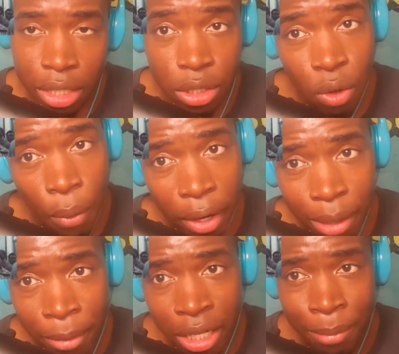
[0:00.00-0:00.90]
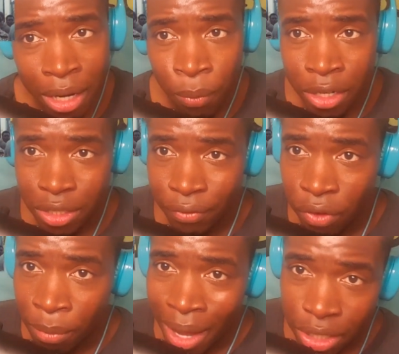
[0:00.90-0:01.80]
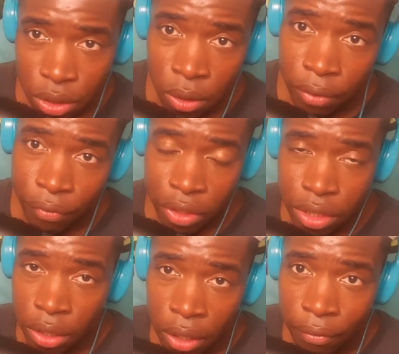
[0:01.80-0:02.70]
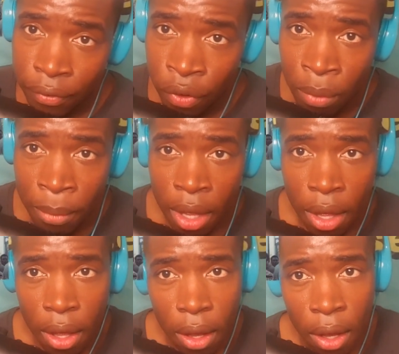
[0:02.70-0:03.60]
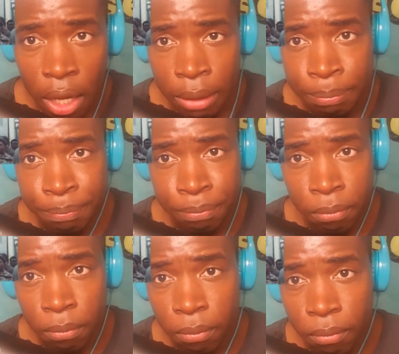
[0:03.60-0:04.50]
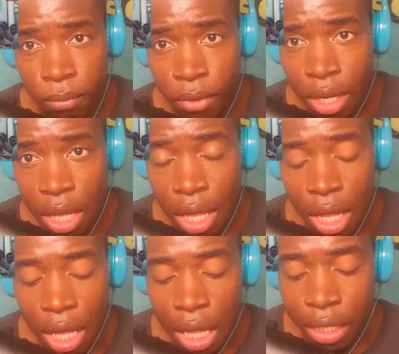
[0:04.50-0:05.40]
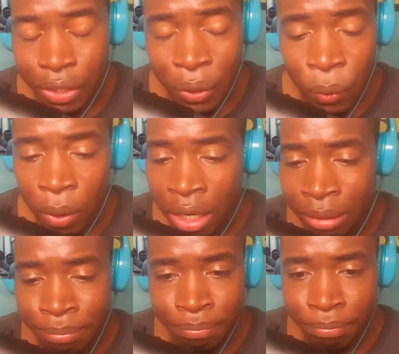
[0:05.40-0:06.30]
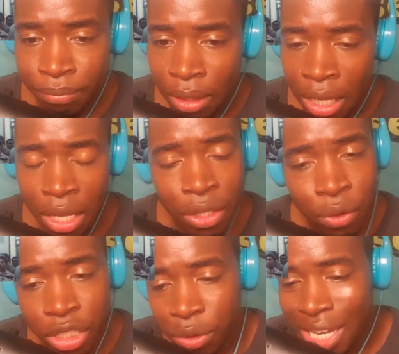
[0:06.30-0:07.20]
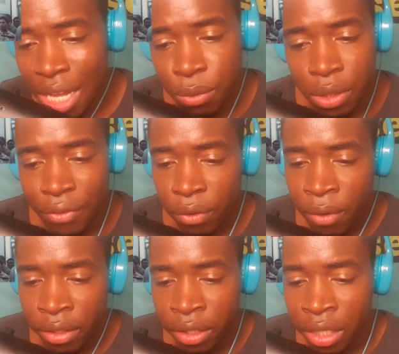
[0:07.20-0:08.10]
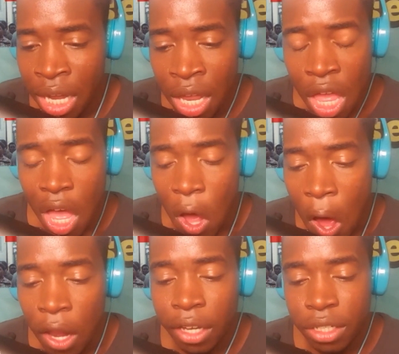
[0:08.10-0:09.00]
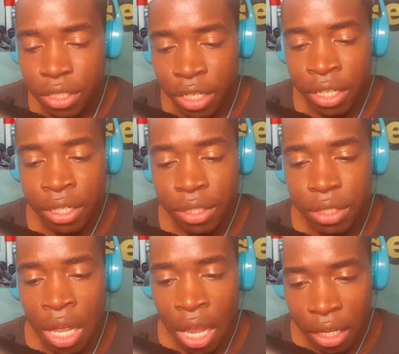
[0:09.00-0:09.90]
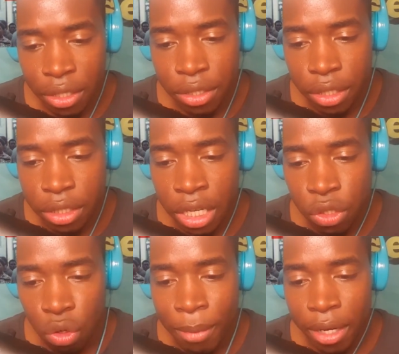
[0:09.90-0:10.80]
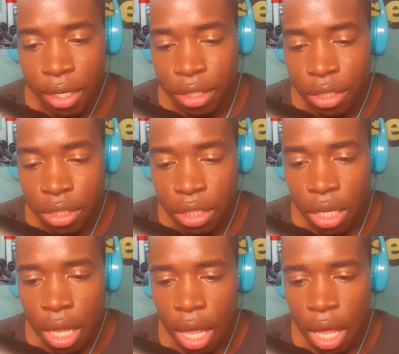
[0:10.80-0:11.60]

so I recommend anybody watch the film, man. It's a good, it's a good film. Um, you know, um, I don't know, just times were different right there. I, all I can say is, all I can say is, I told my cousin this.